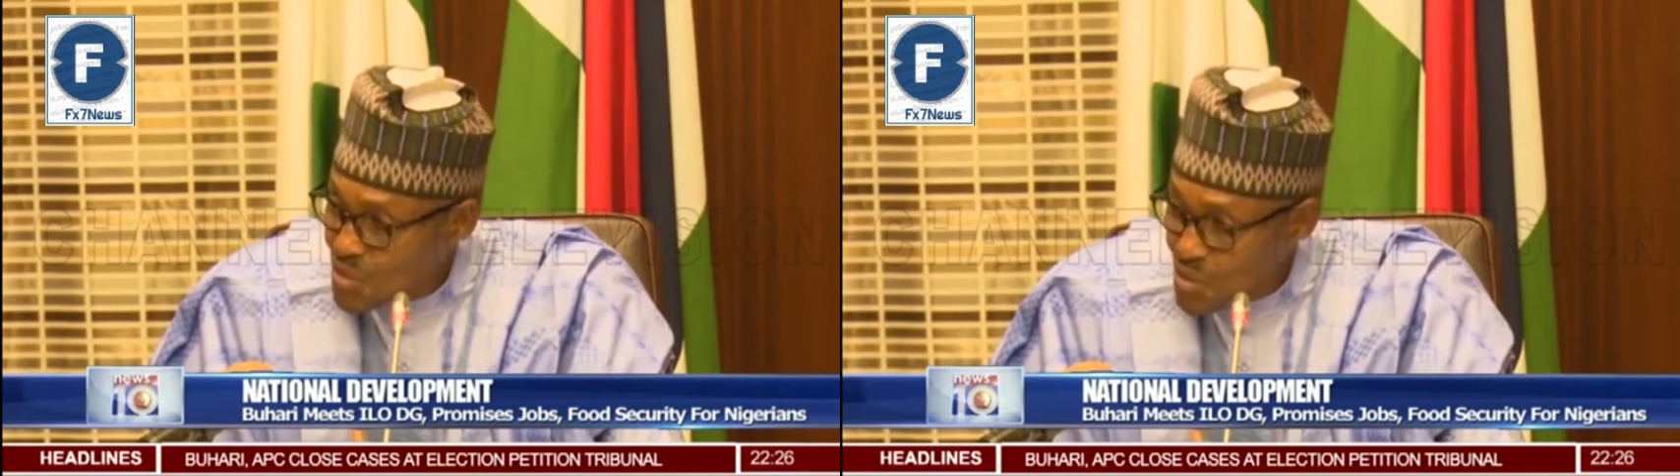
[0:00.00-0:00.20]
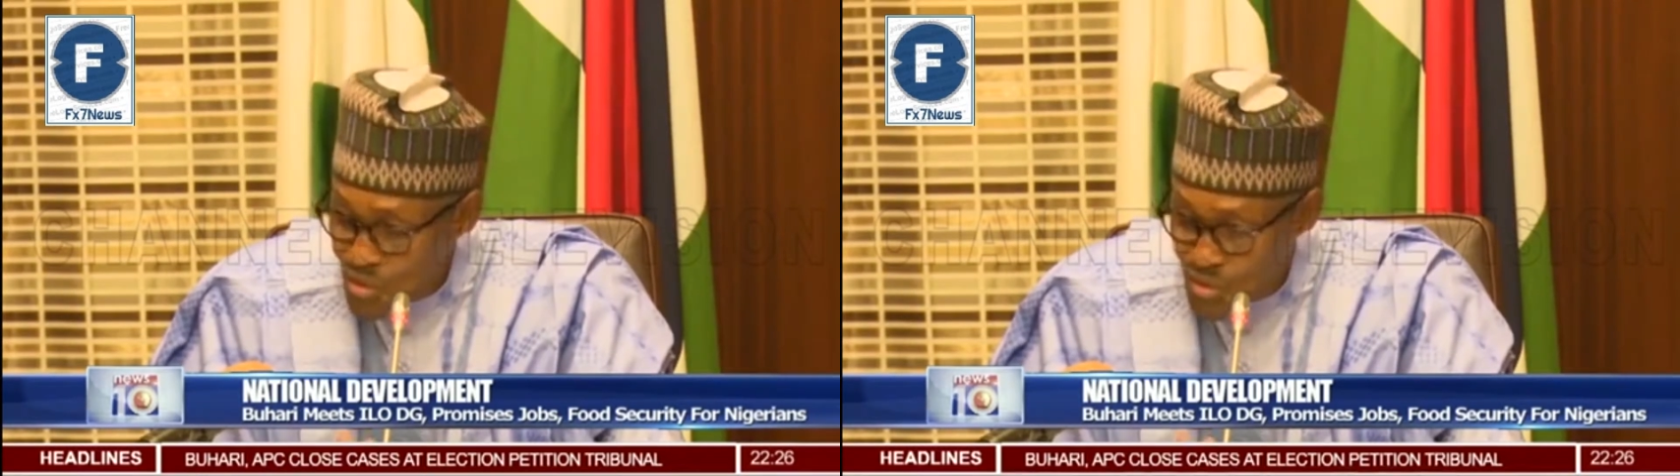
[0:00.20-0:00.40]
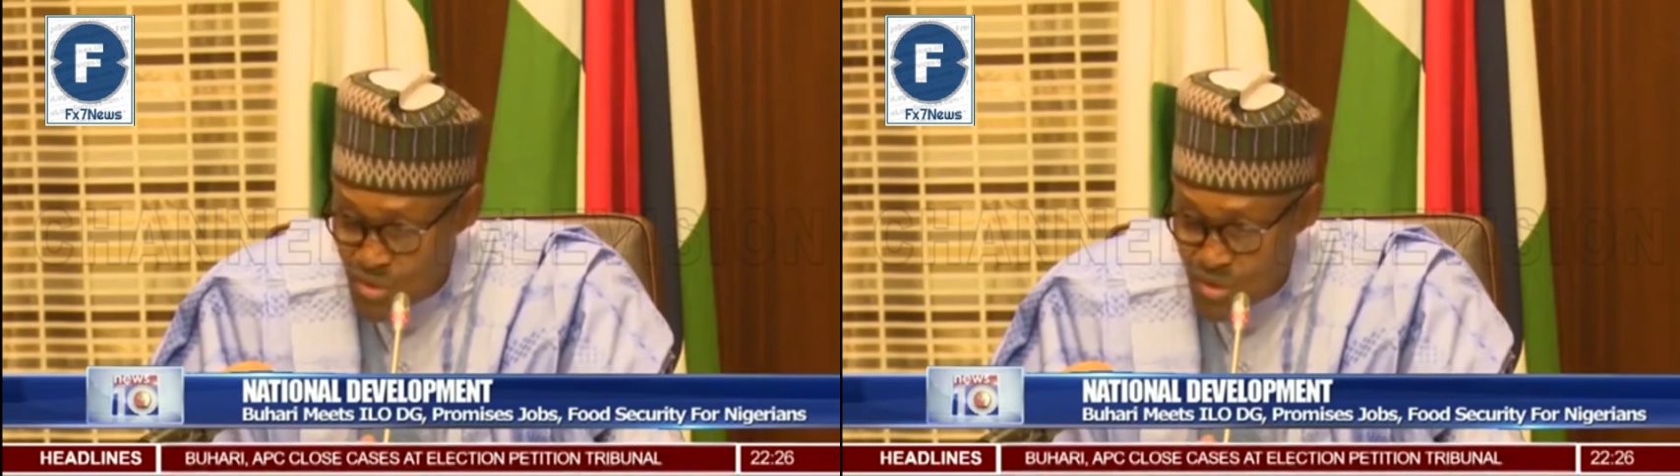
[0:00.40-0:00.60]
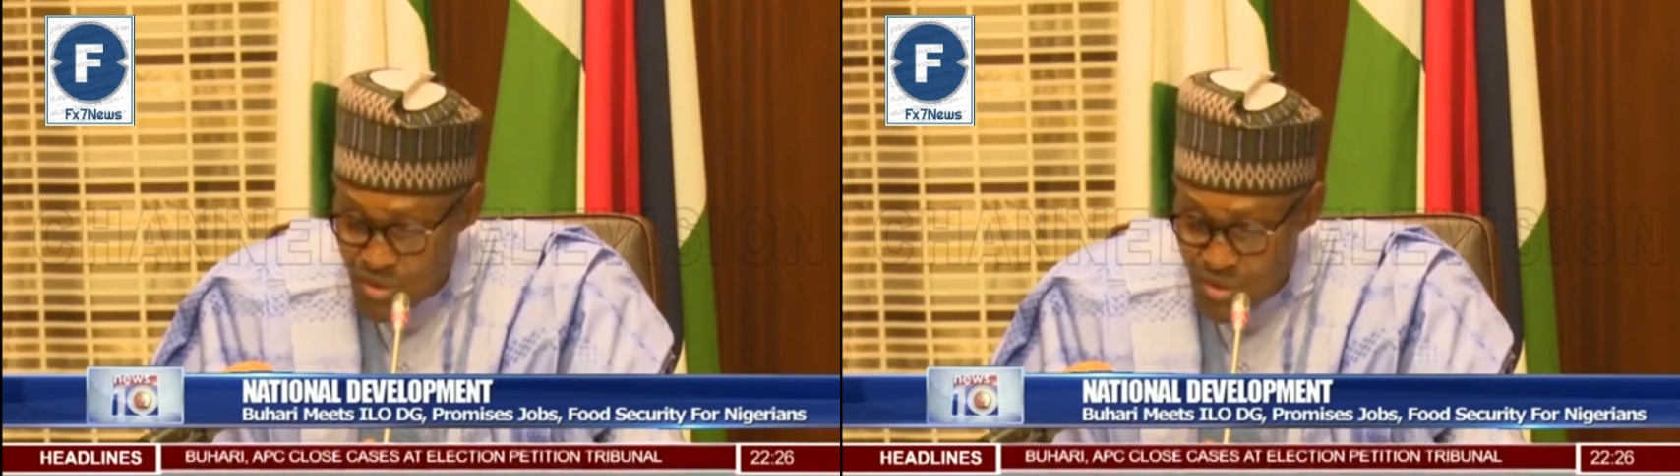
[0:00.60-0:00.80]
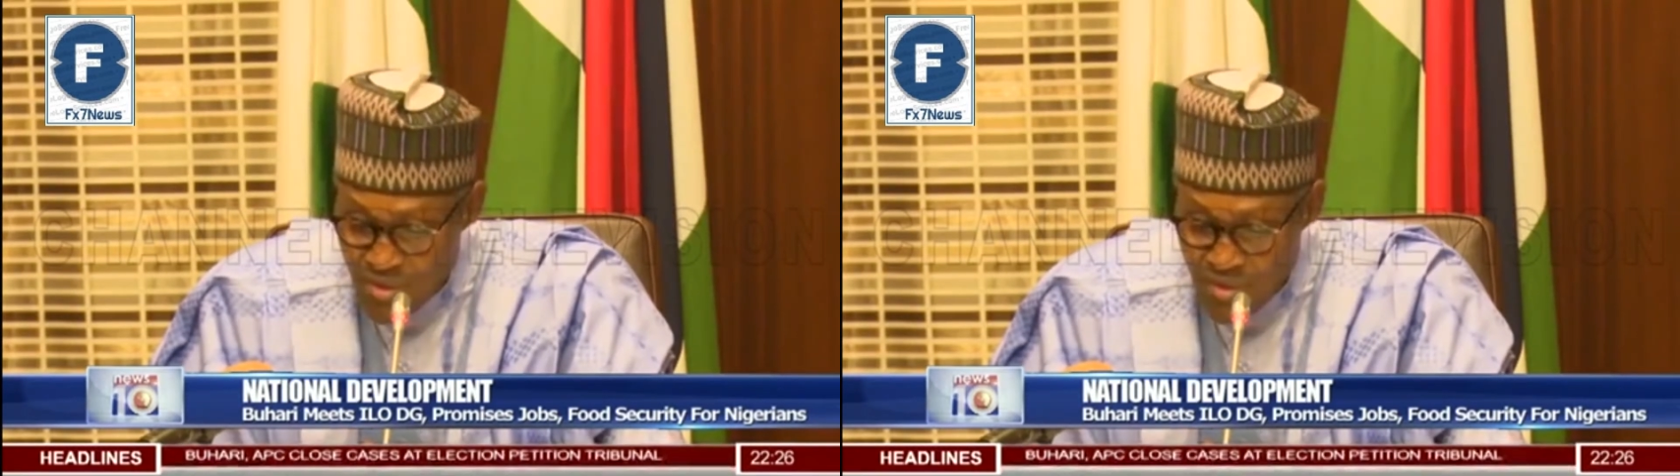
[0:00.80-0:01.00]

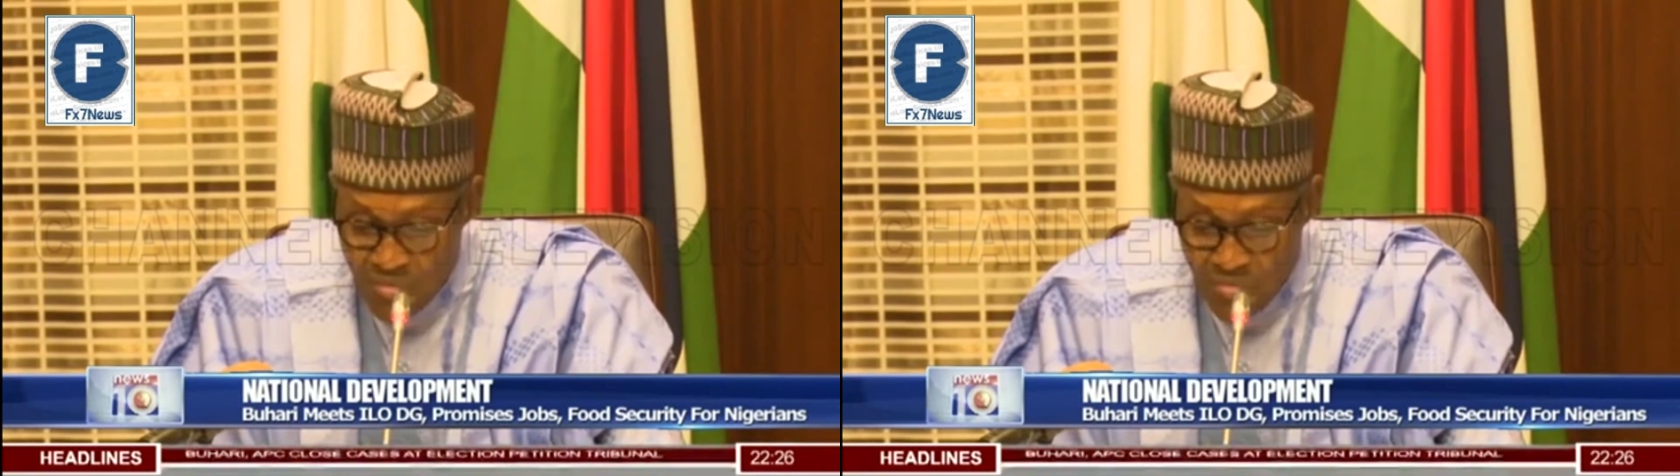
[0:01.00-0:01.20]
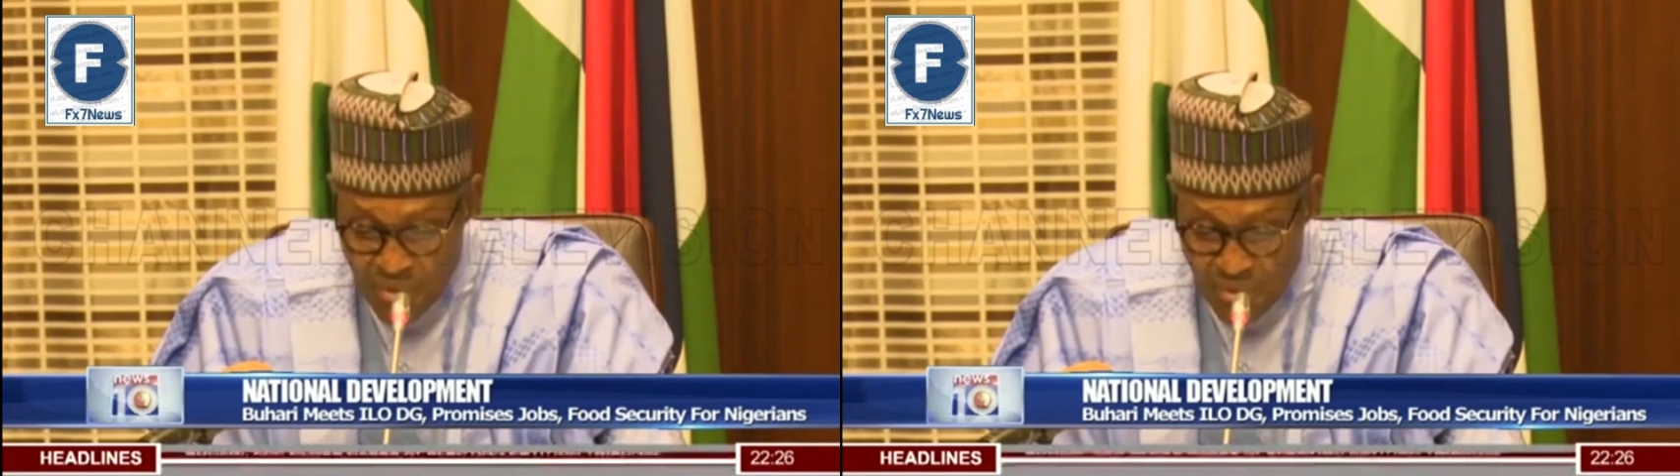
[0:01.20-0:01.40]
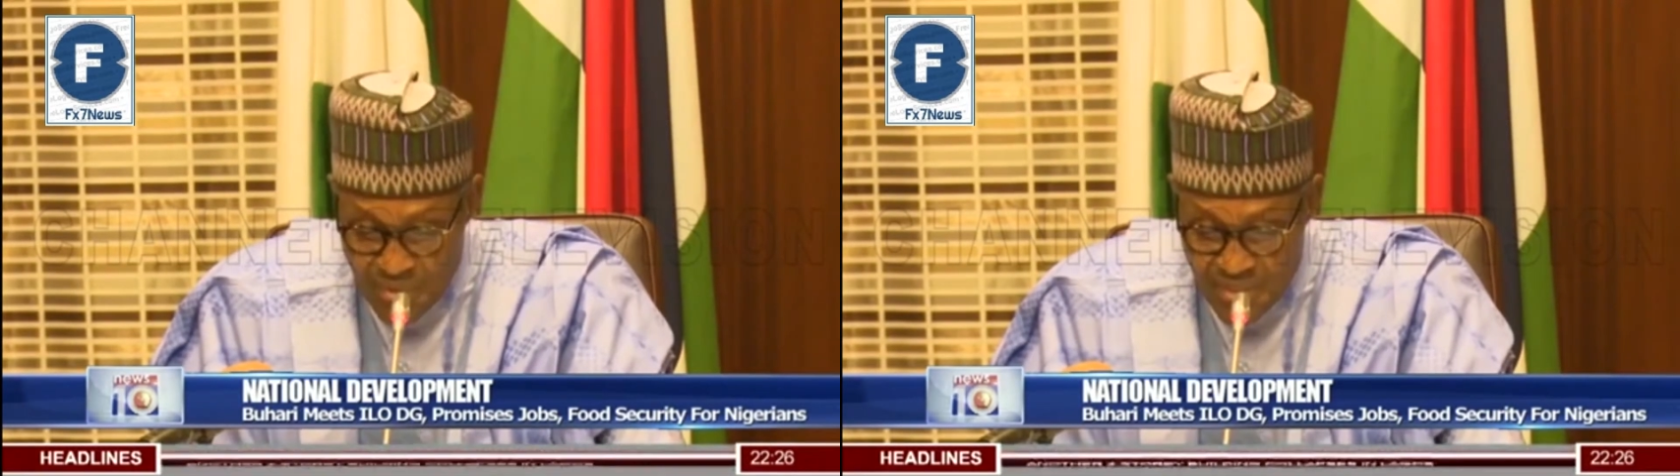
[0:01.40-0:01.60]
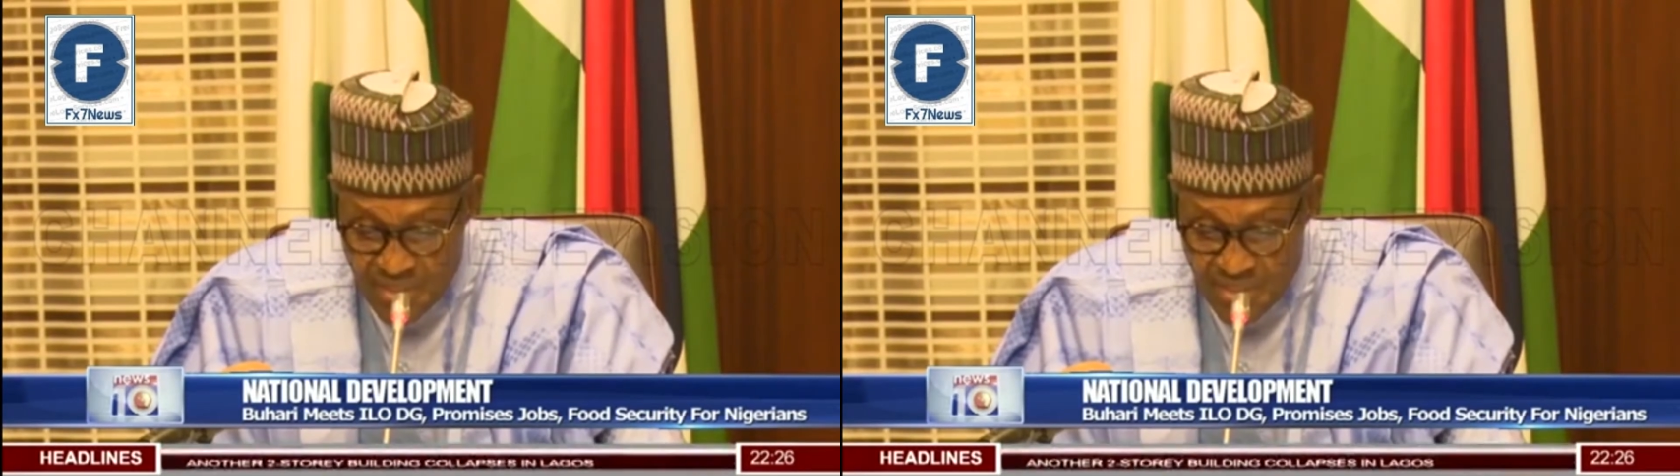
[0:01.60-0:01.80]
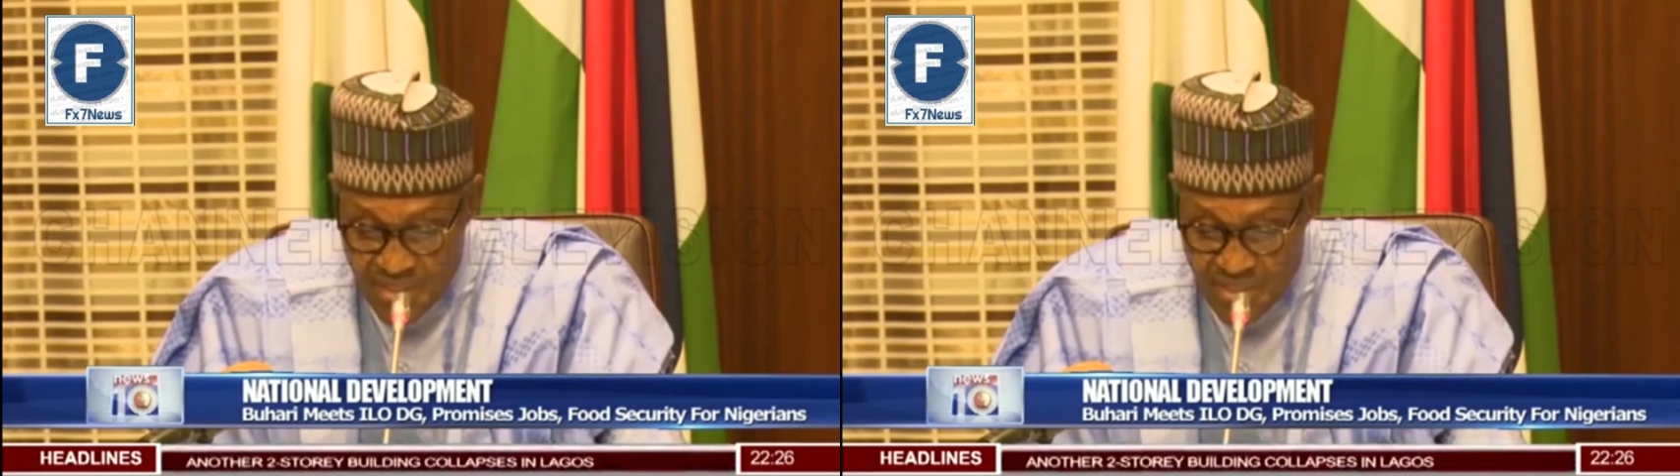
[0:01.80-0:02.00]
roads,
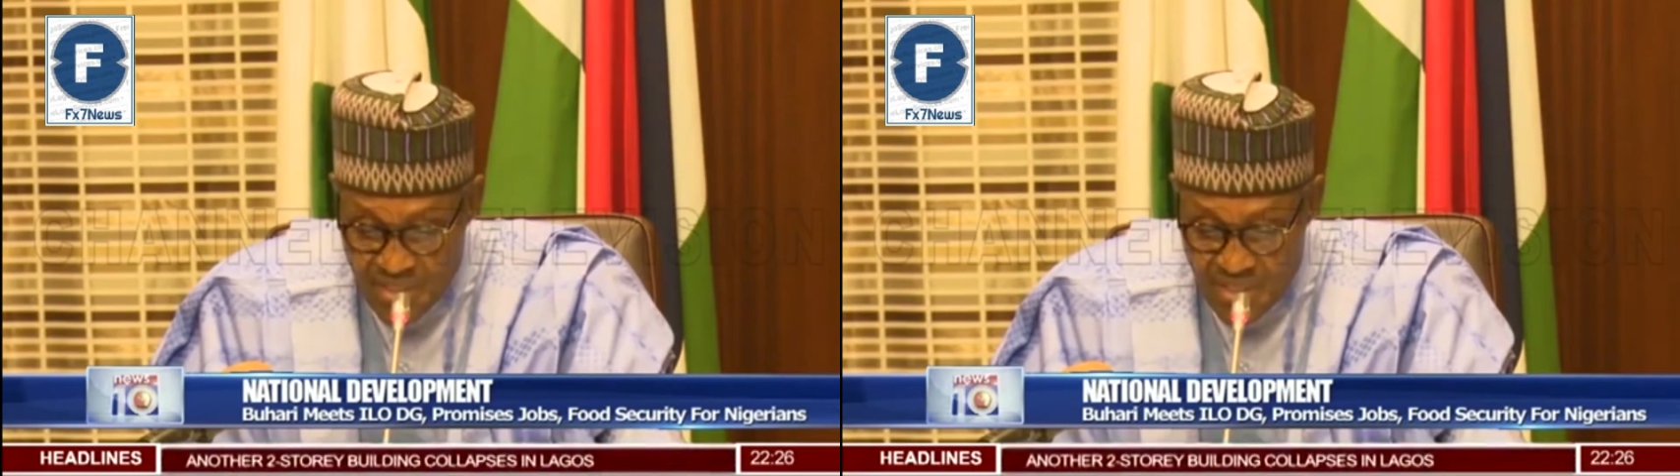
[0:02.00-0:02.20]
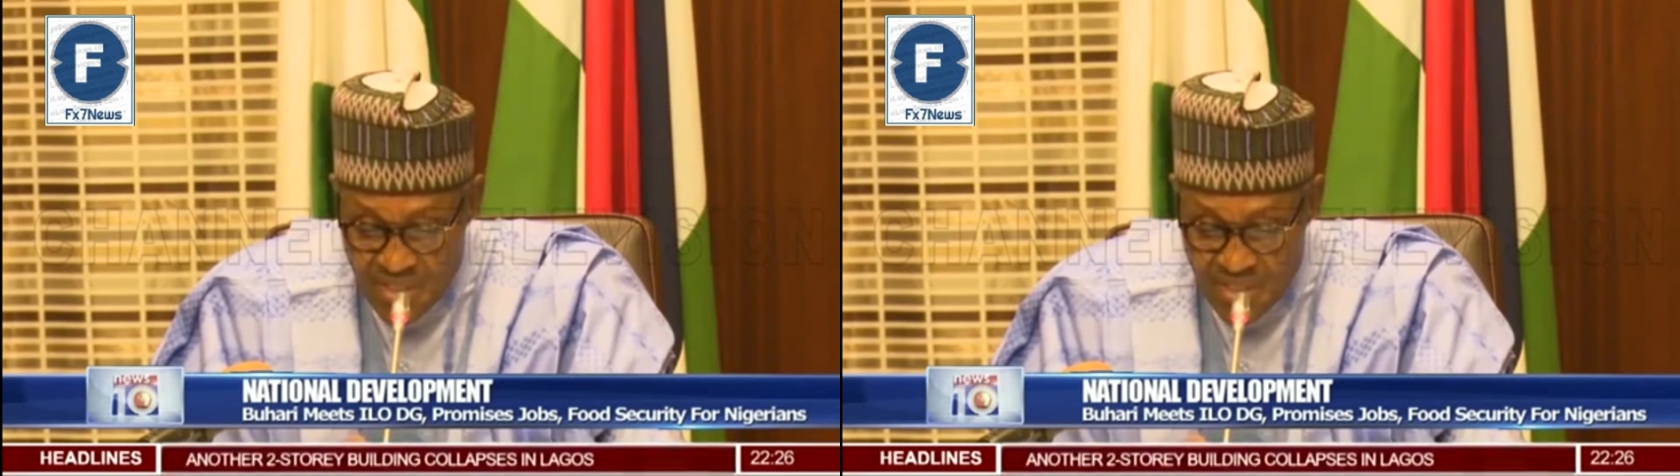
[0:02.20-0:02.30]
bridges,